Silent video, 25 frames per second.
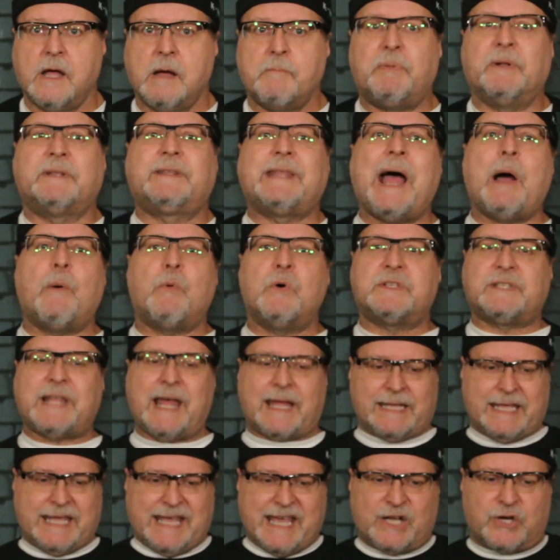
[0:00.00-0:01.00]
But that was
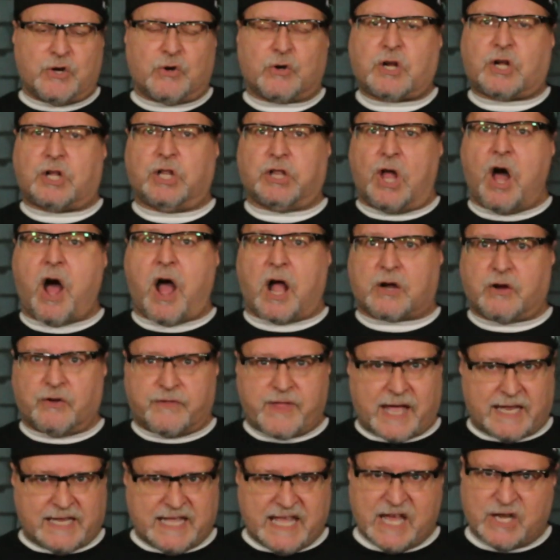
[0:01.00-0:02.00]
that inner clock, or
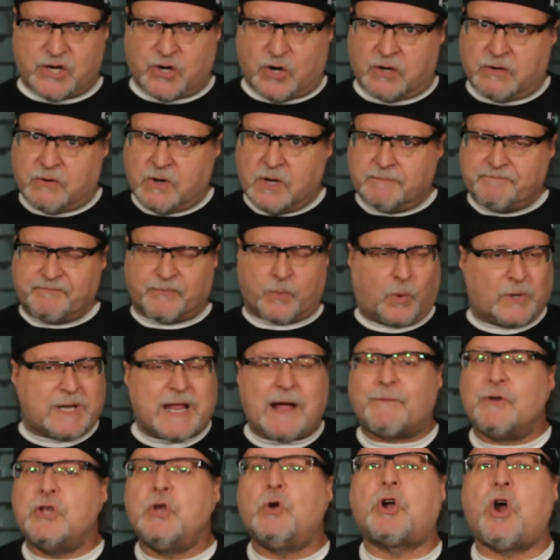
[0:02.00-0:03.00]
that inner,
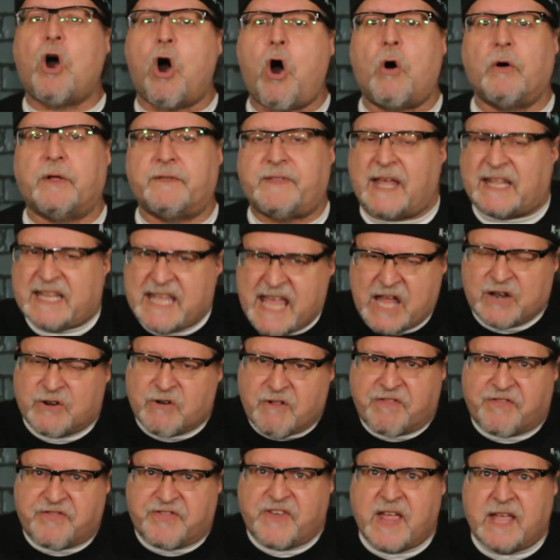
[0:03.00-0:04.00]
whatever you call it, that inner
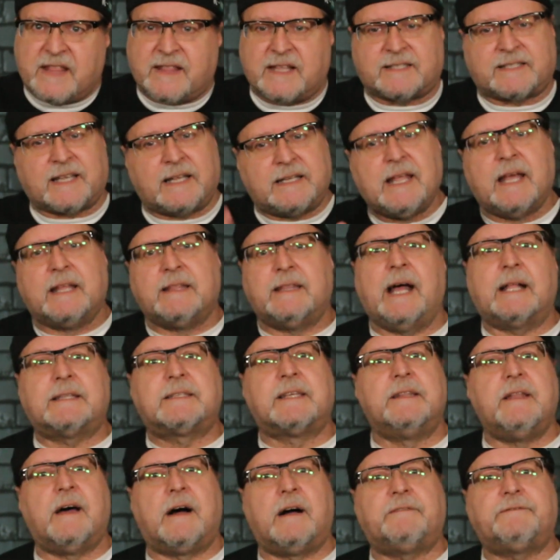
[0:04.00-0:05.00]
thing that said, that's
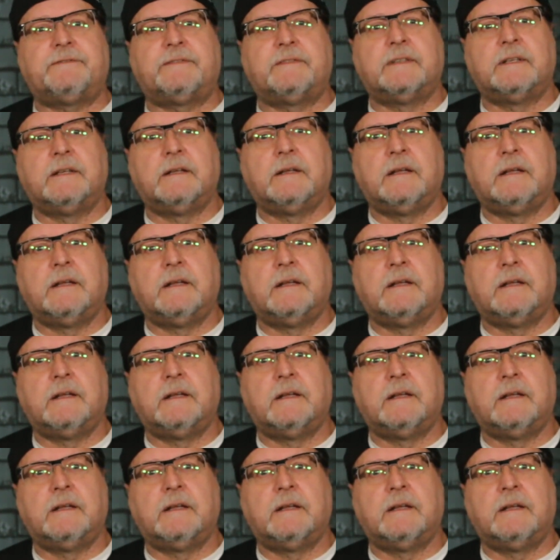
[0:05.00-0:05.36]
enough.